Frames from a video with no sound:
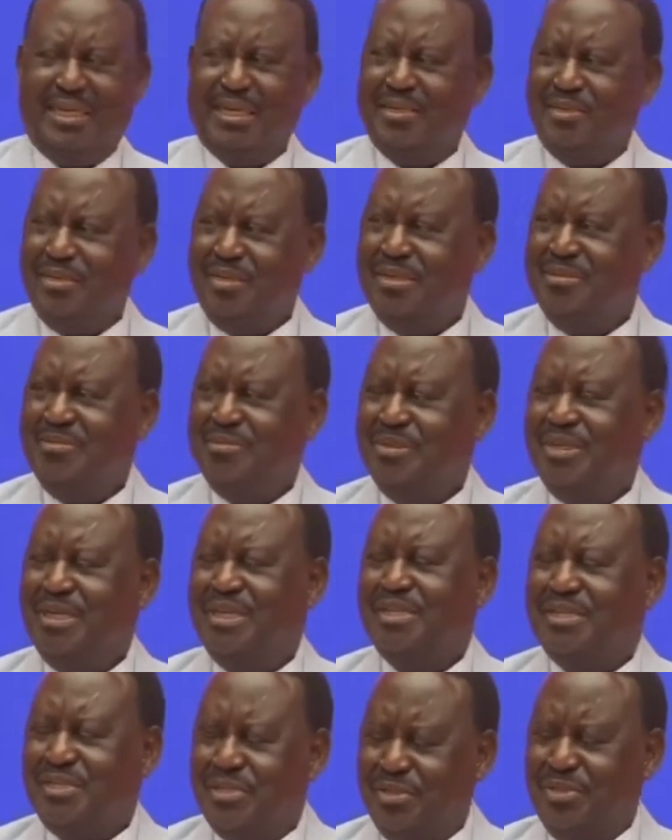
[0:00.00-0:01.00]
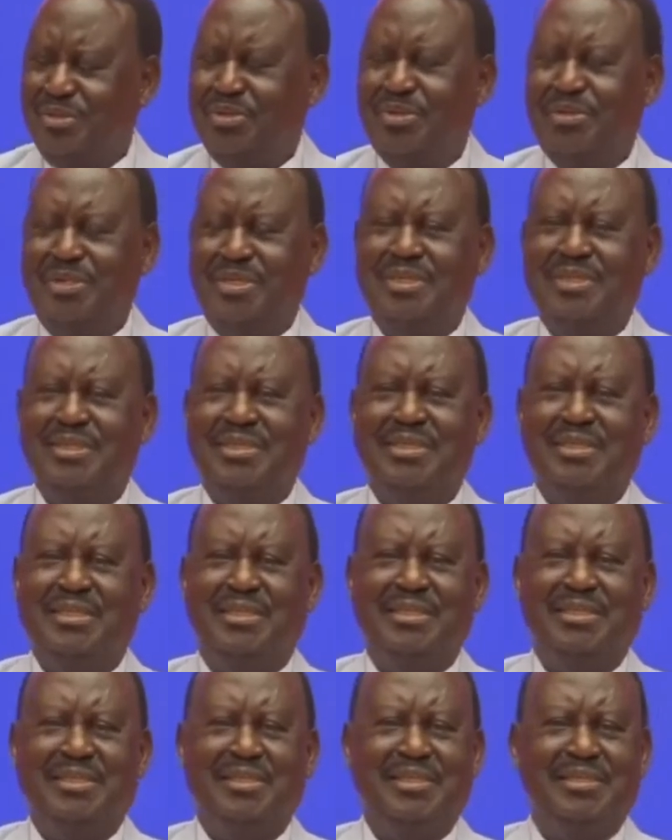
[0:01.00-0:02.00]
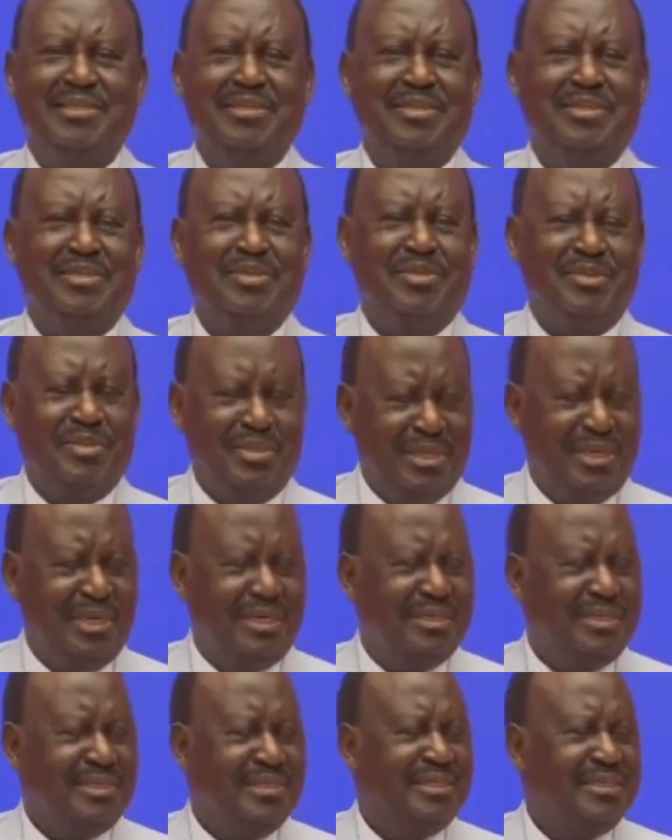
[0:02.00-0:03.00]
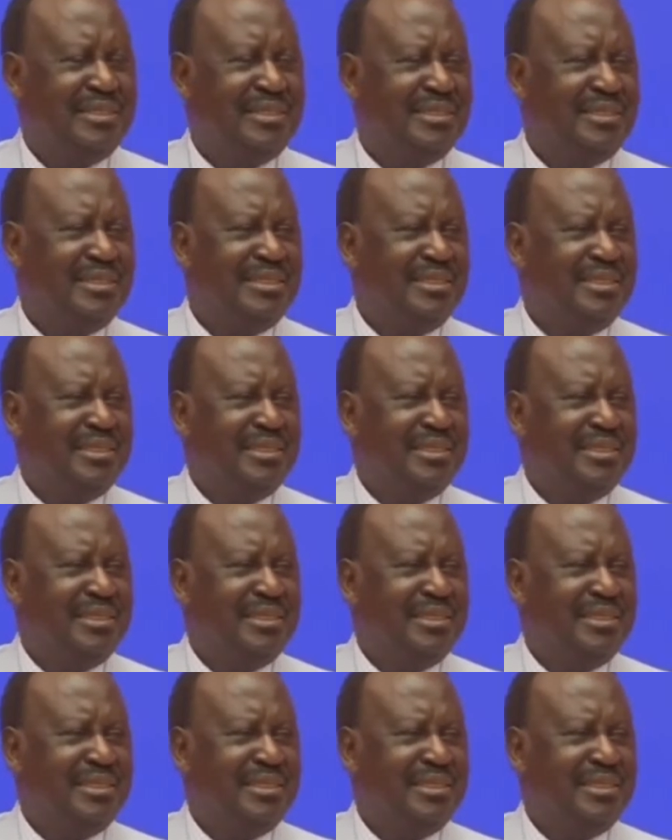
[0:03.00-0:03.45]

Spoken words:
And I told him what I saw in Gujarat